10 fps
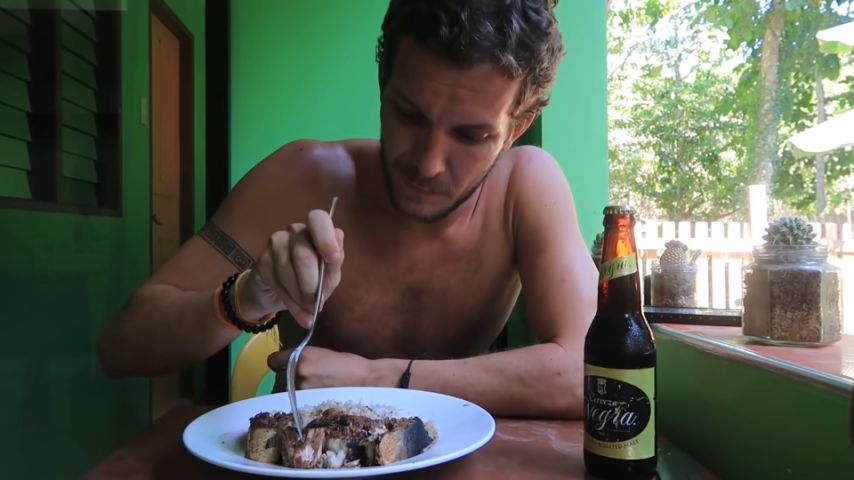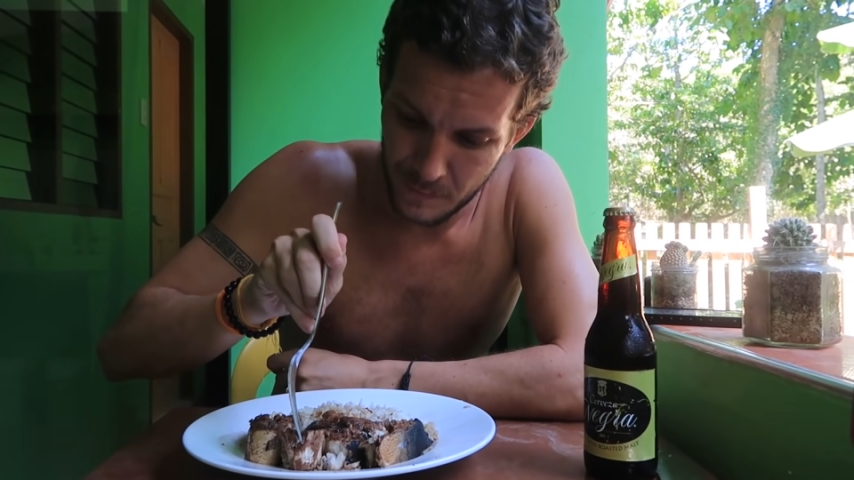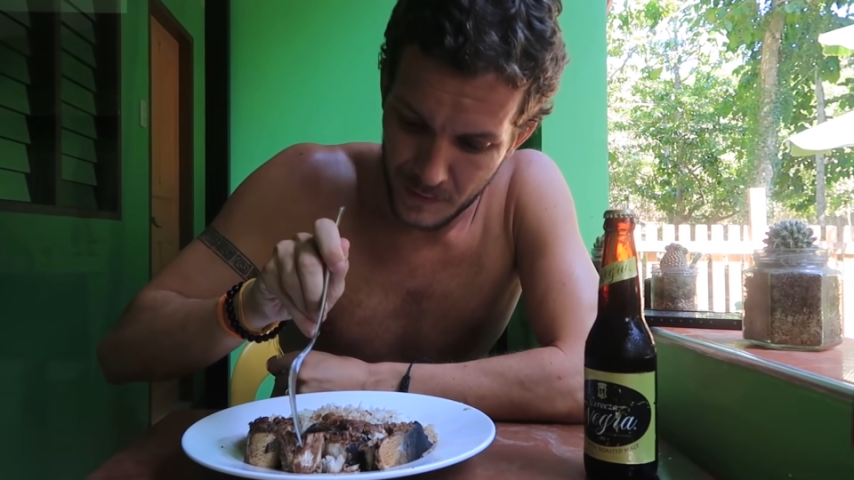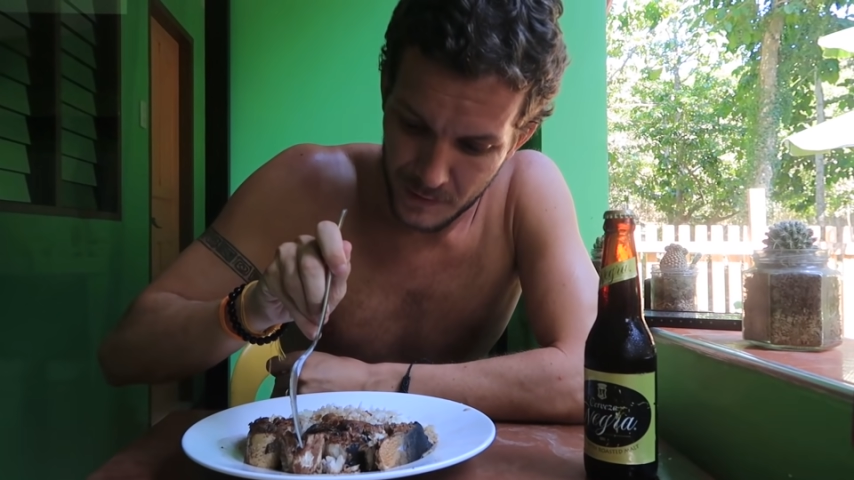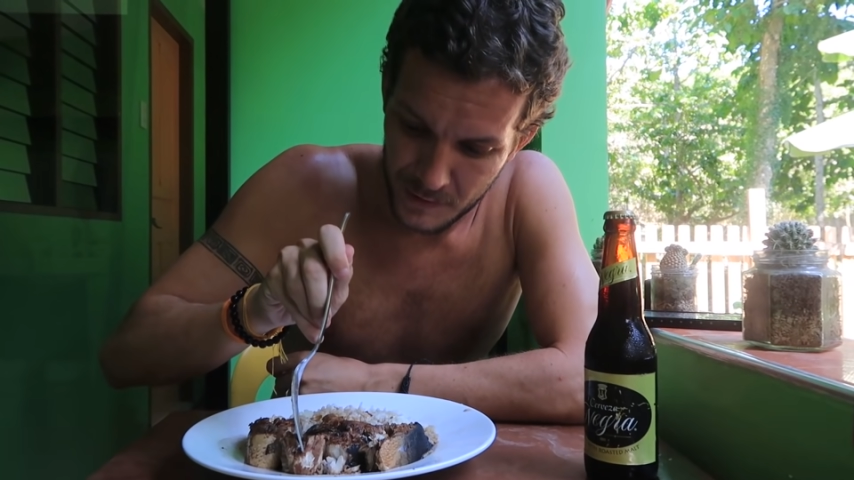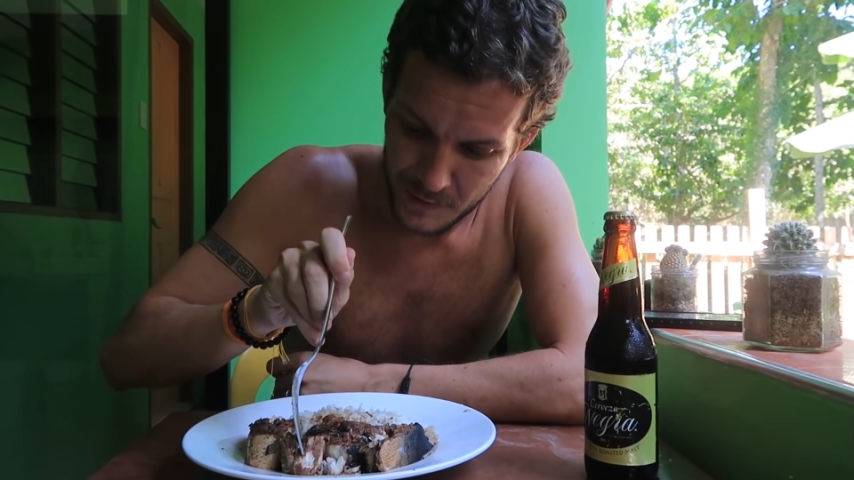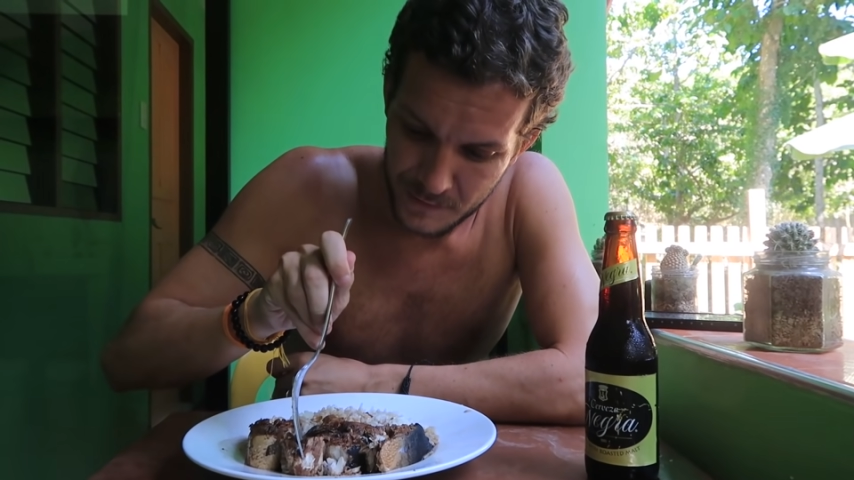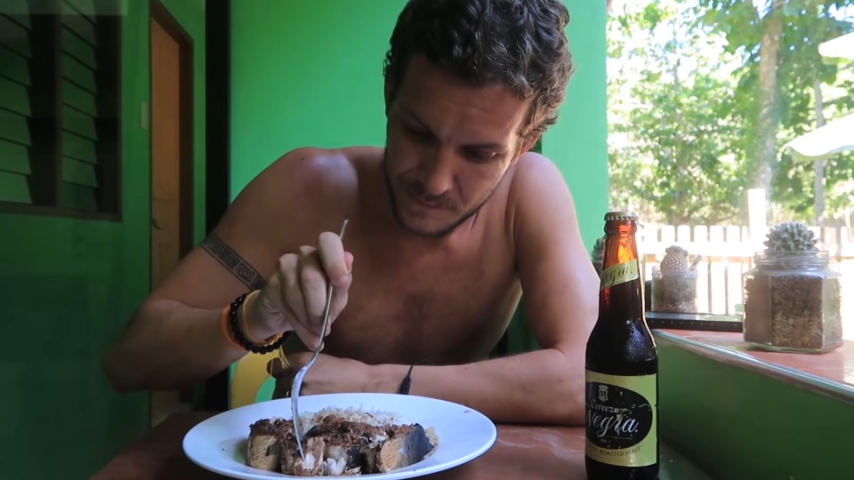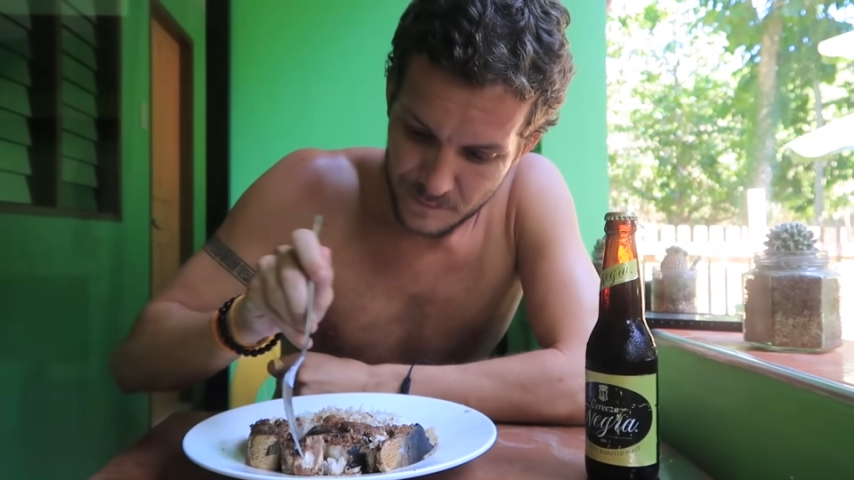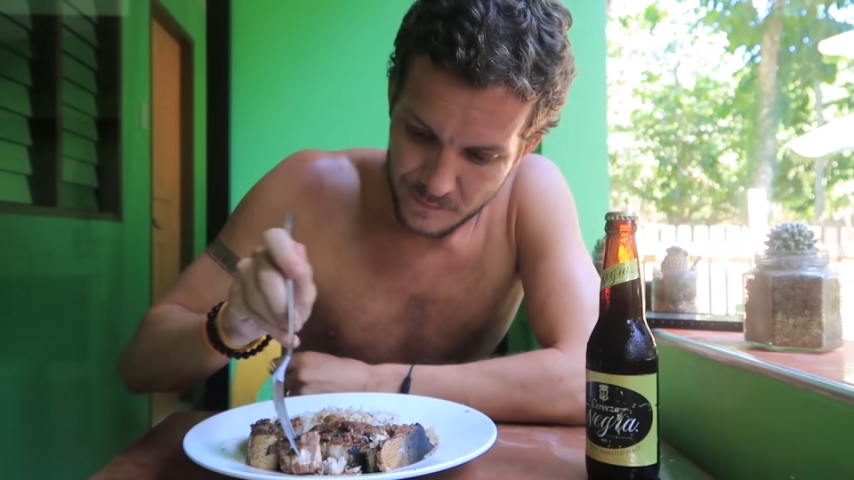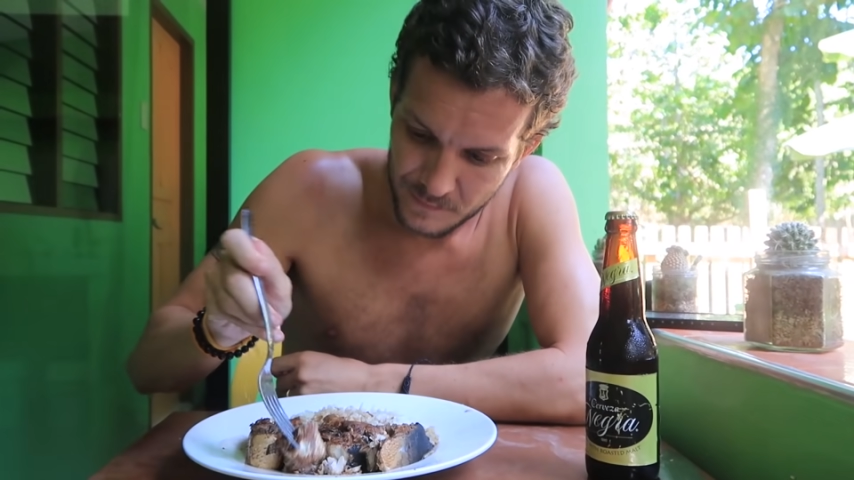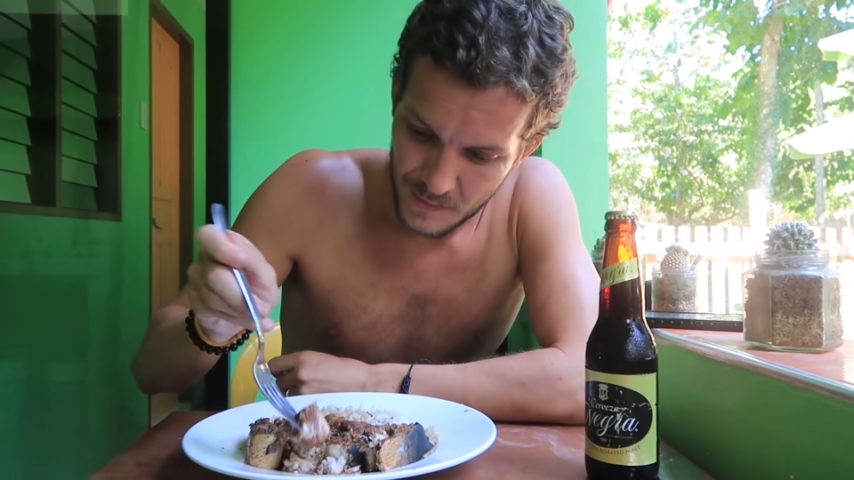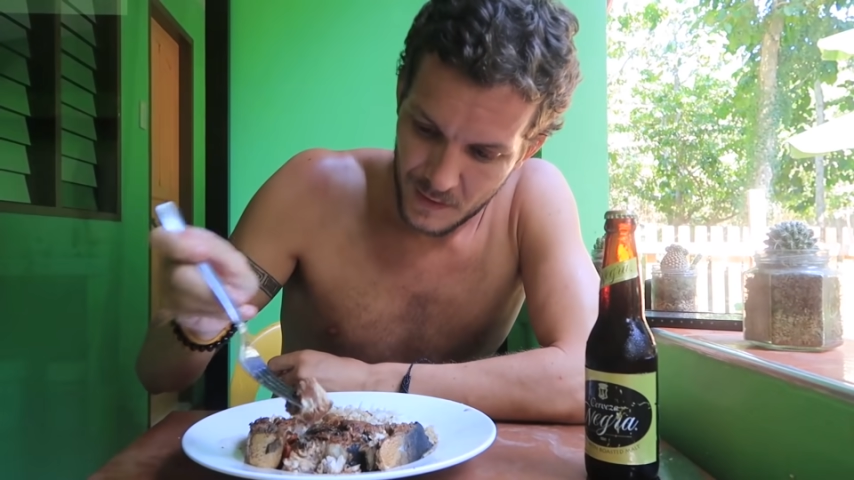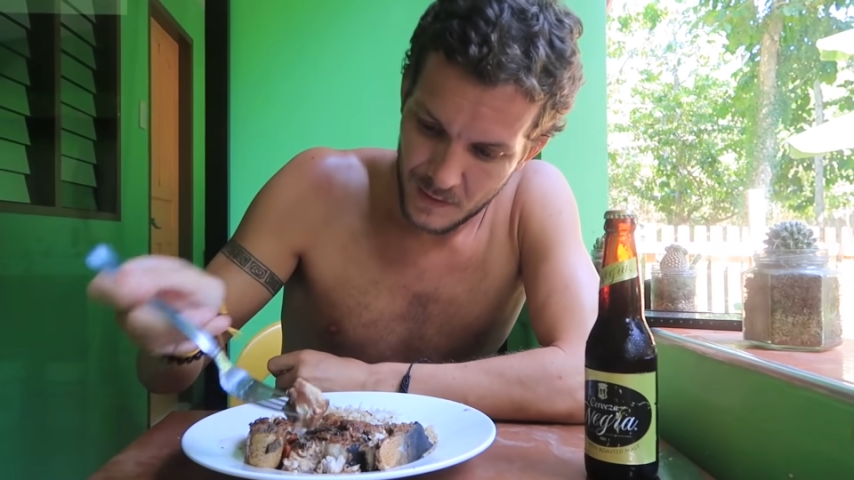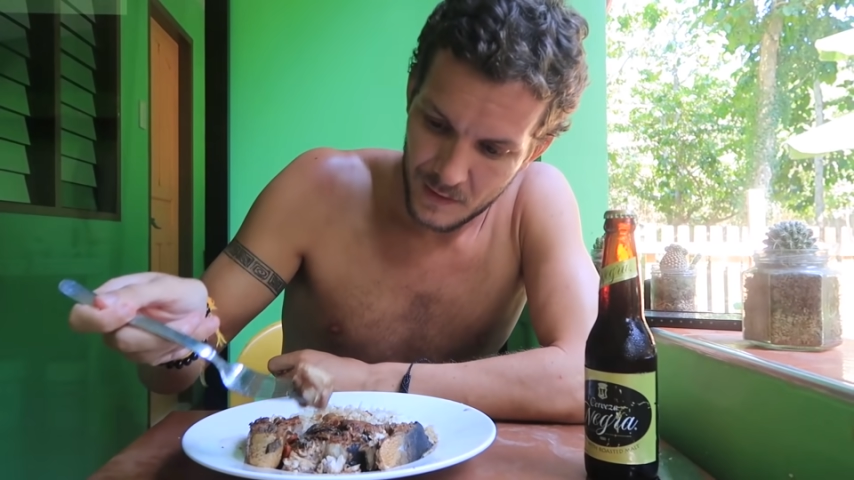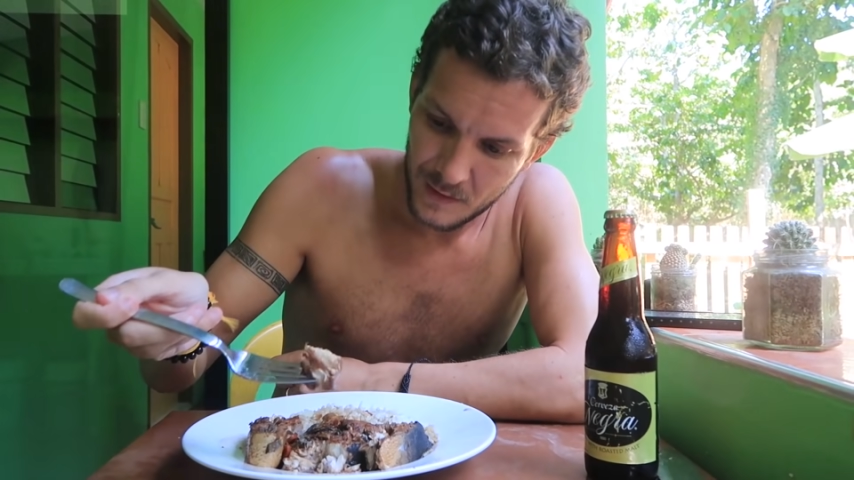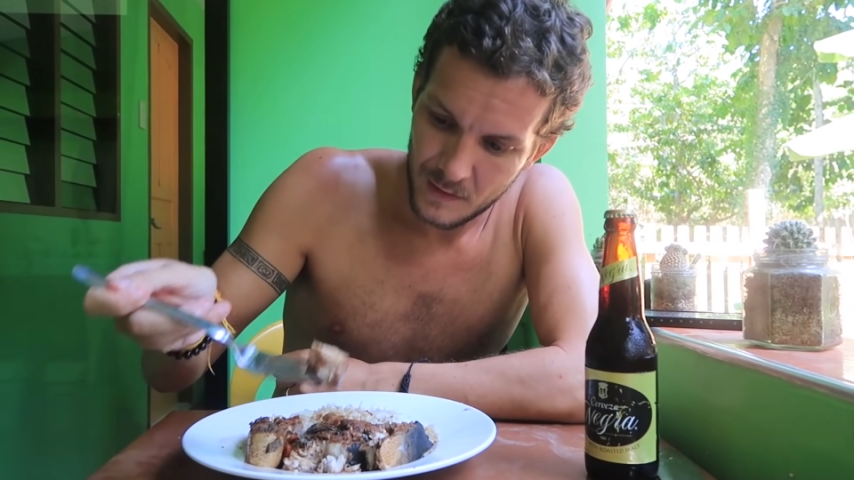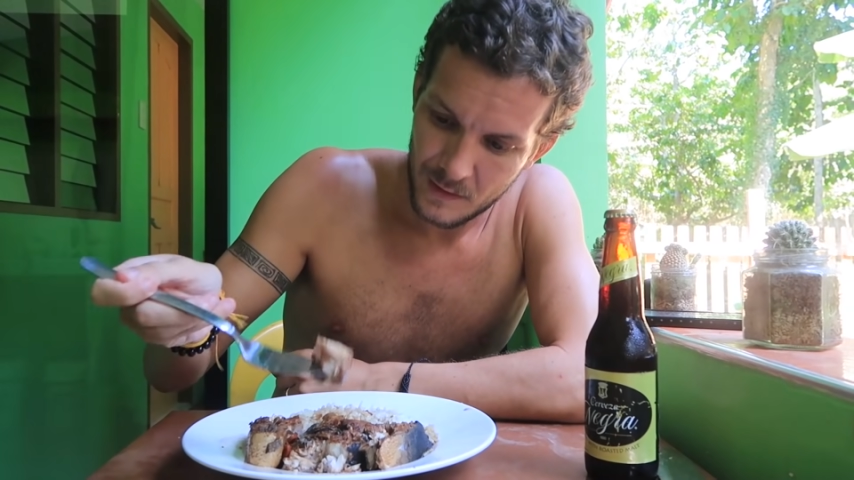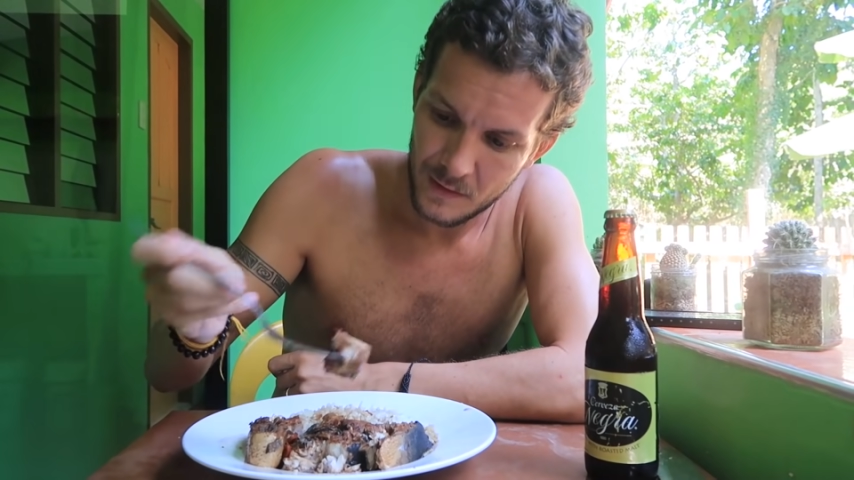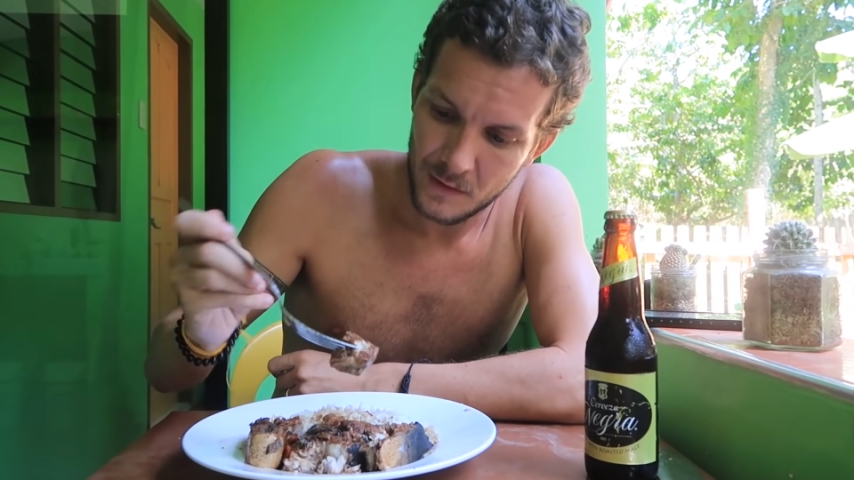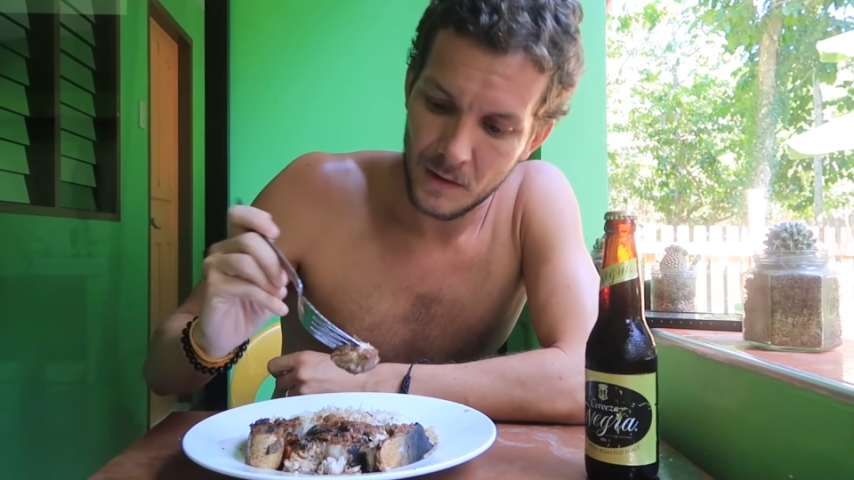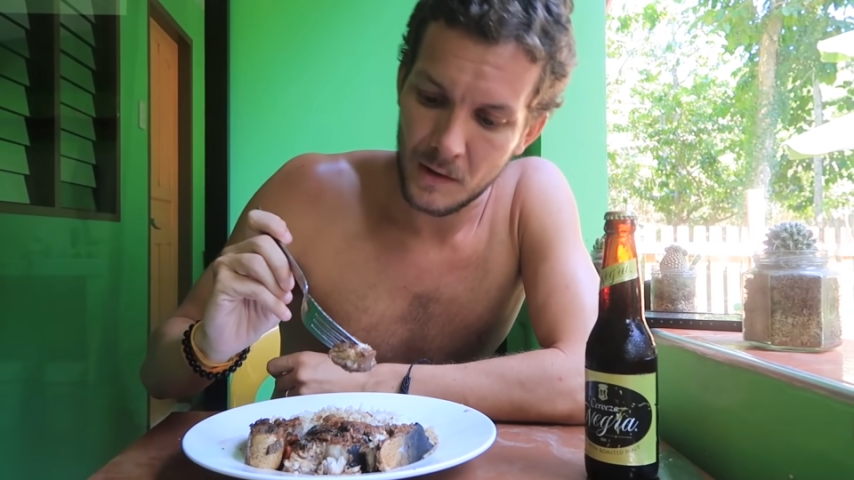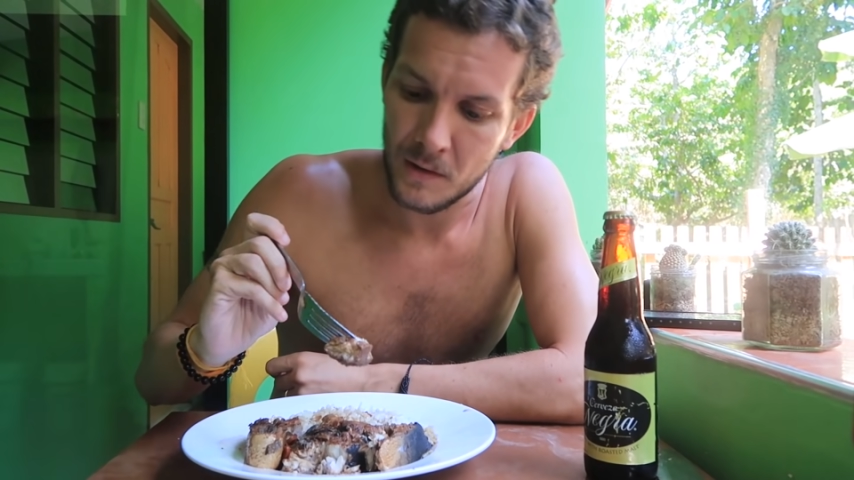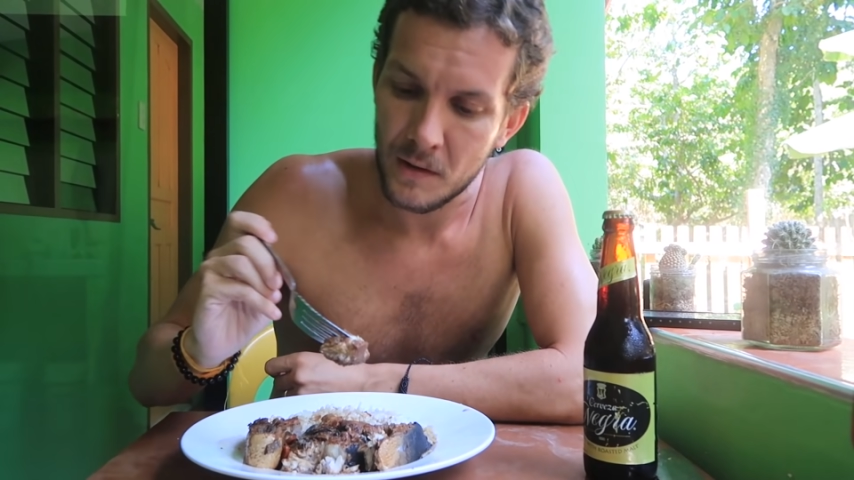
fish. So,